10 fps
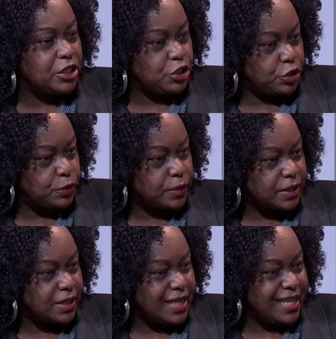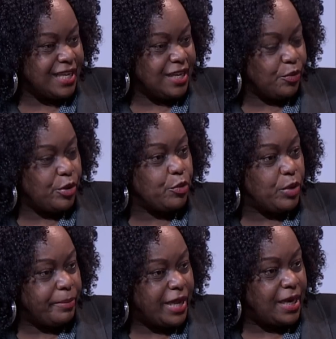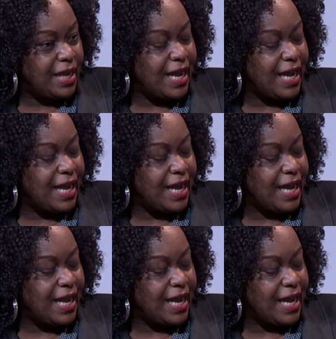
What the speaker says: issues with women.